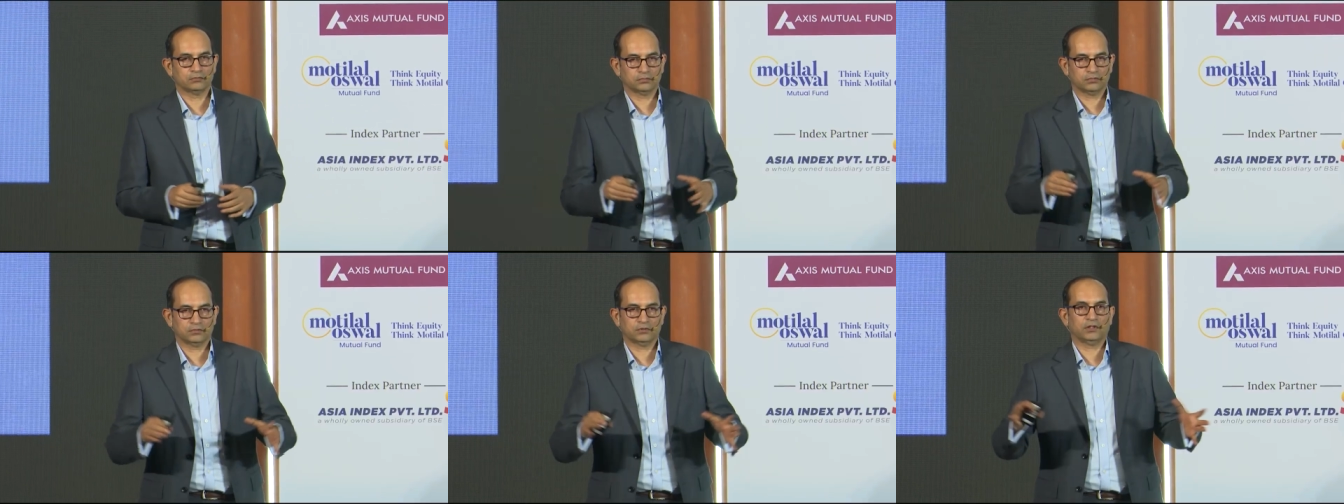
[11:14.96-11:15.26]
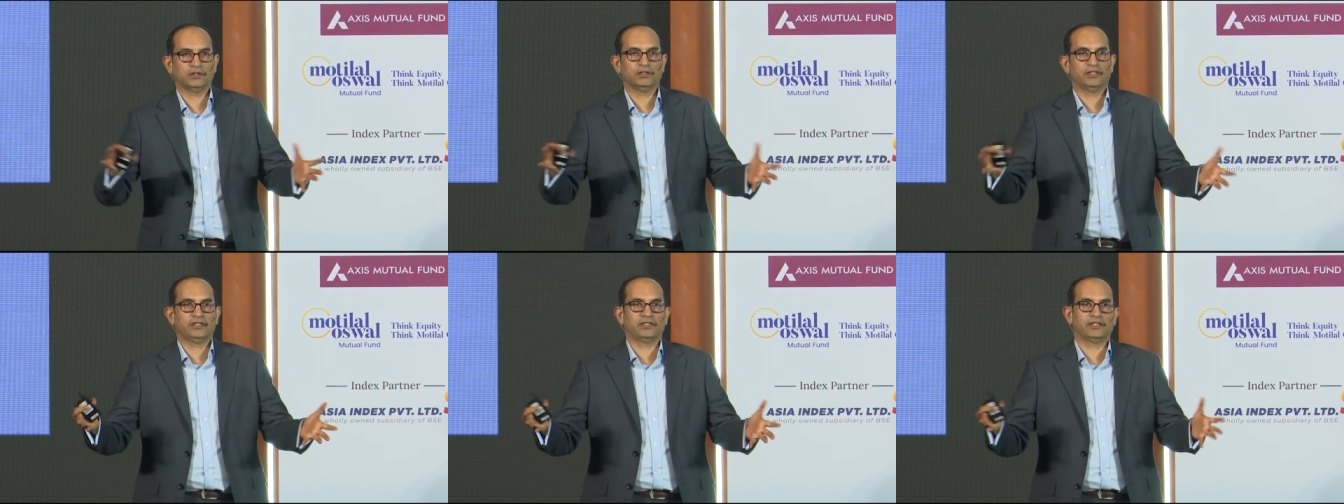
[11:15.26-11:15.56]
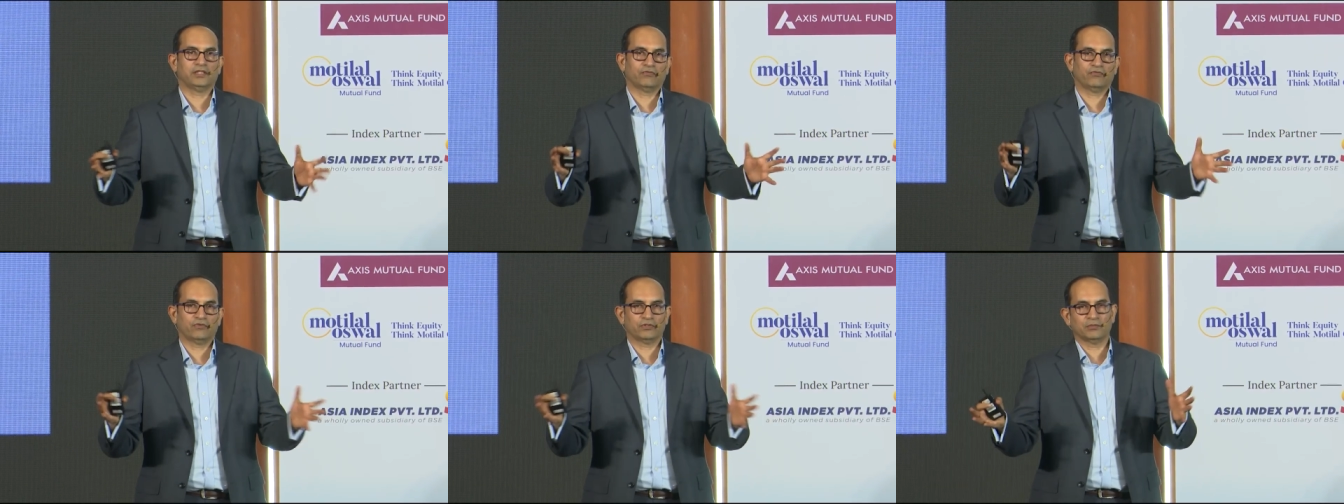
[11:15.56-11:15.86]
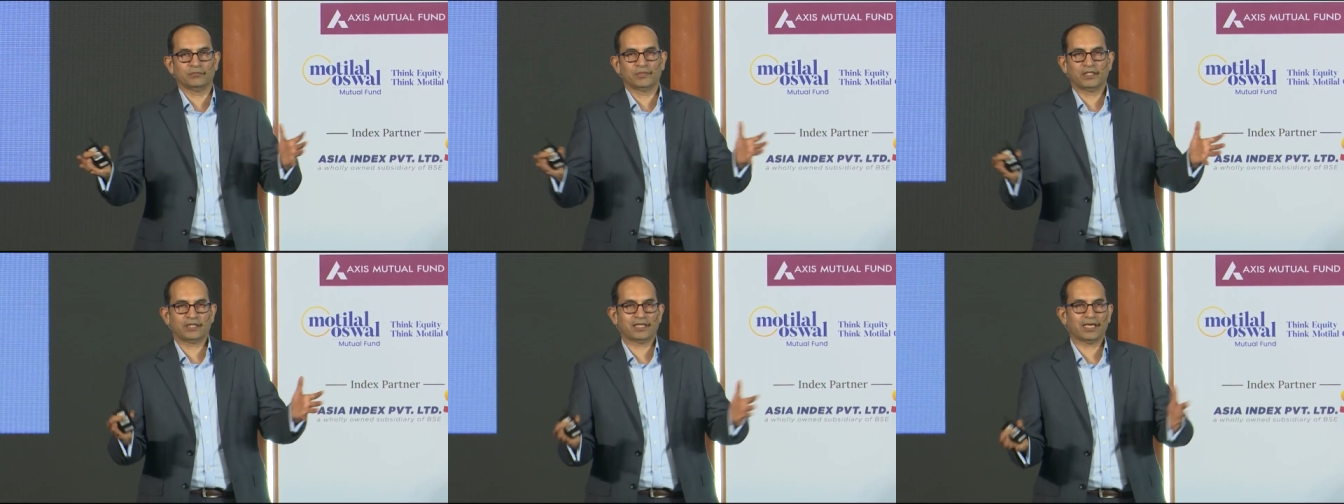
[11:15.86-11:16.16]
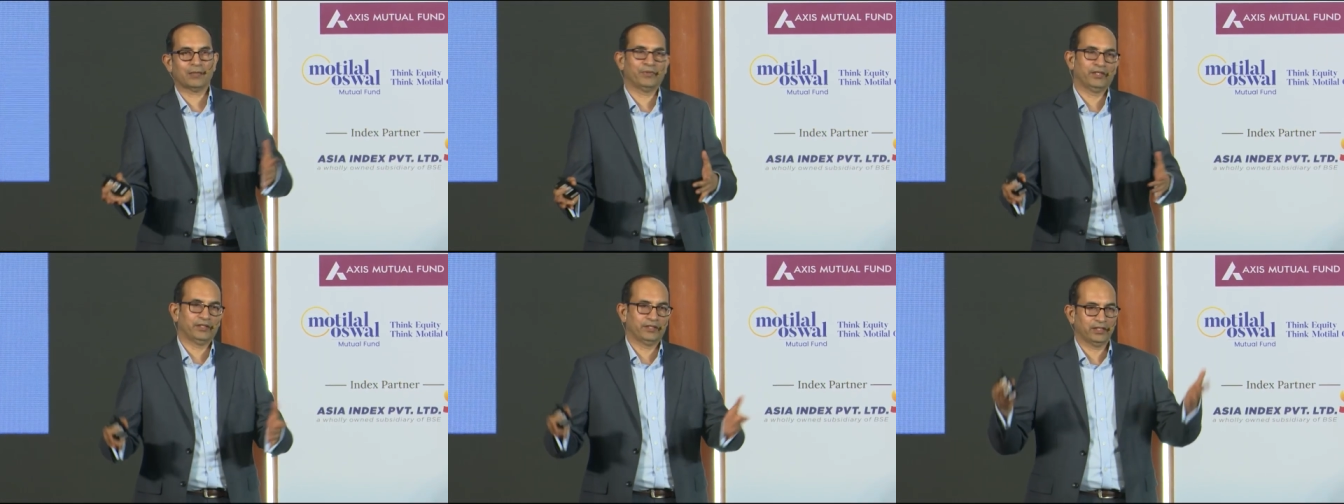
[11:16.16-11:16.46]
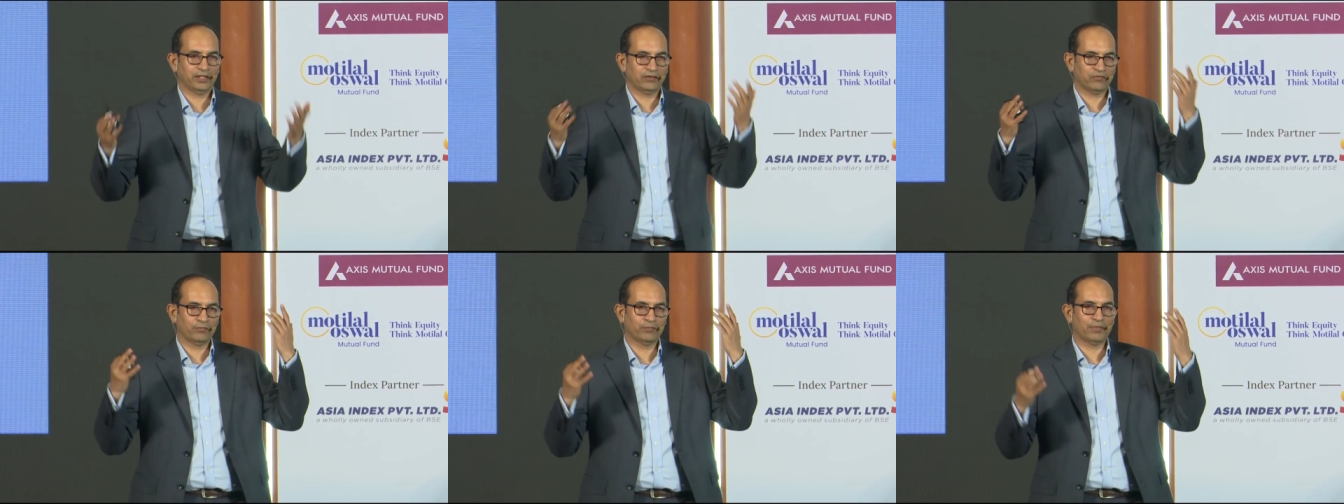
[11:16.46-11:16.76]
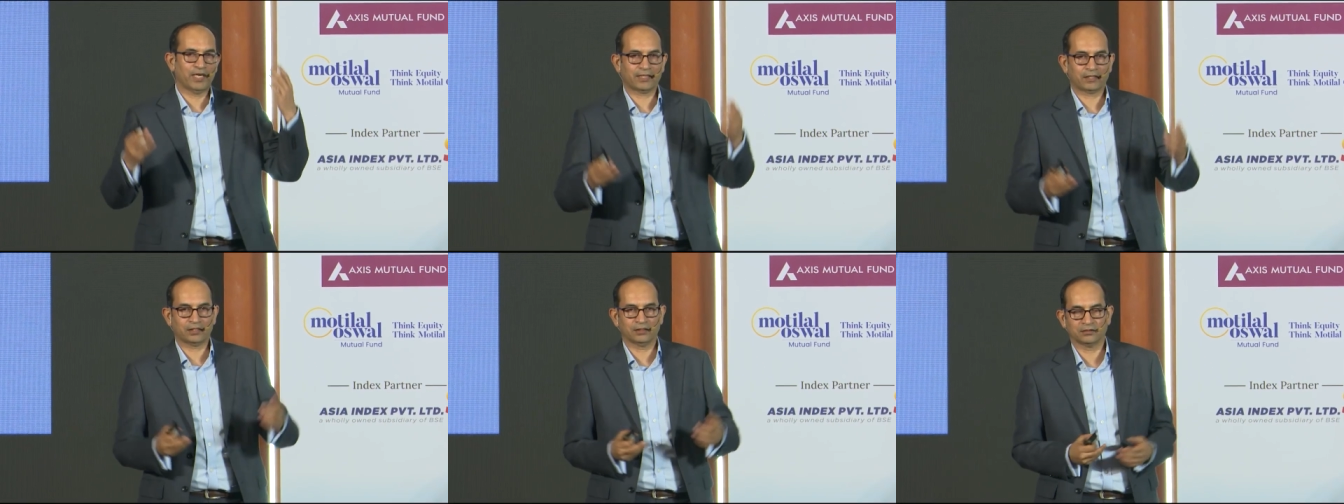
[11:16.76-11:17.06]
The ETF was a mid-cap ETF
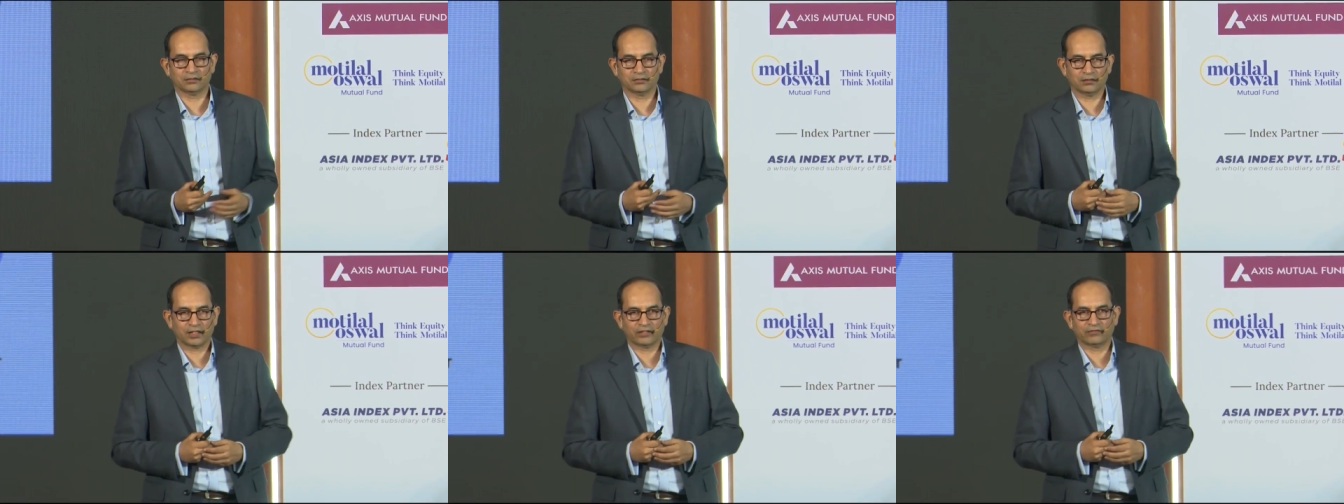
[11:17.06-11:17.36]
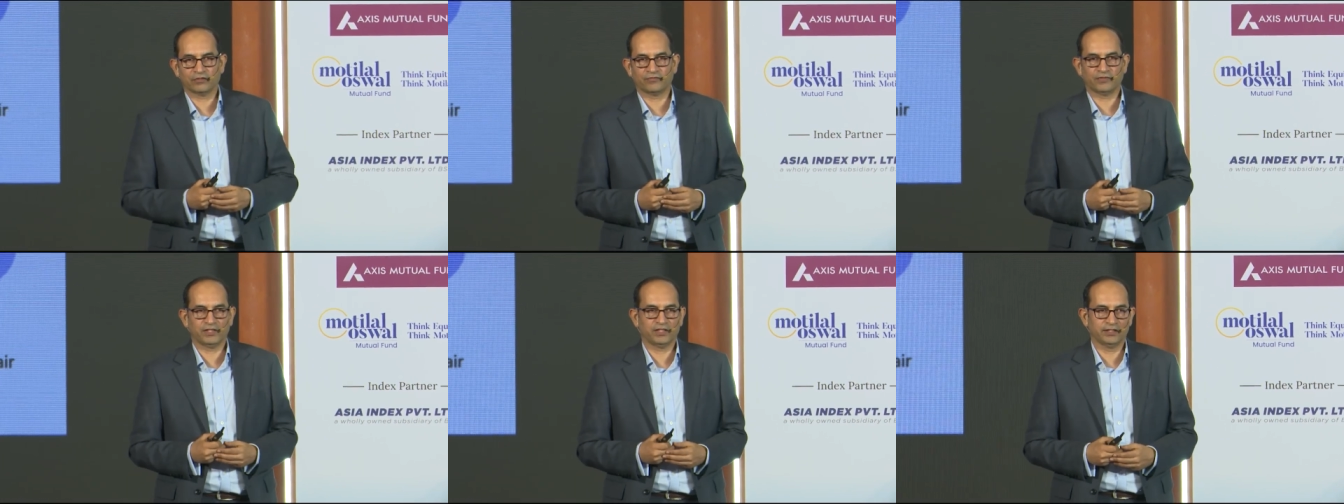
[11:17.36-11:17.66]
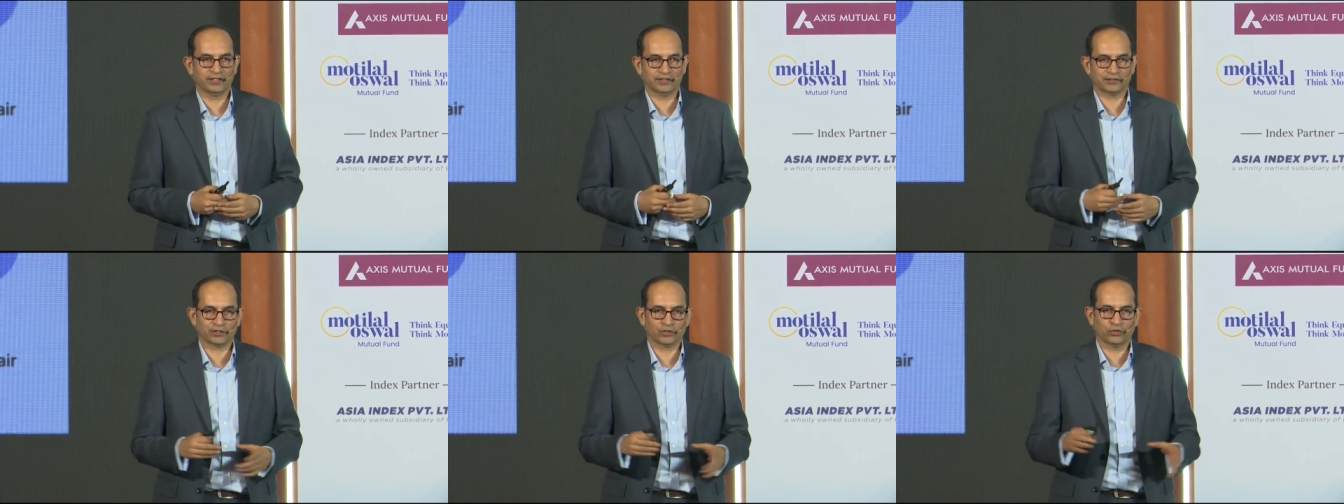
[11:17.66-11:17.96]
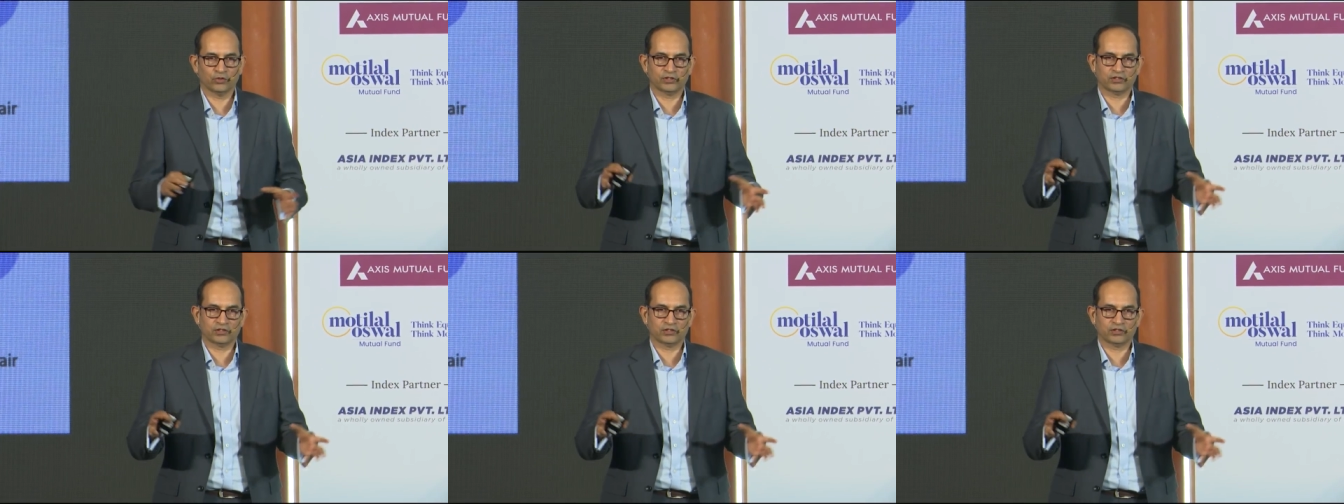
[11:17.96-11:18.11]
back in like 15 years ago.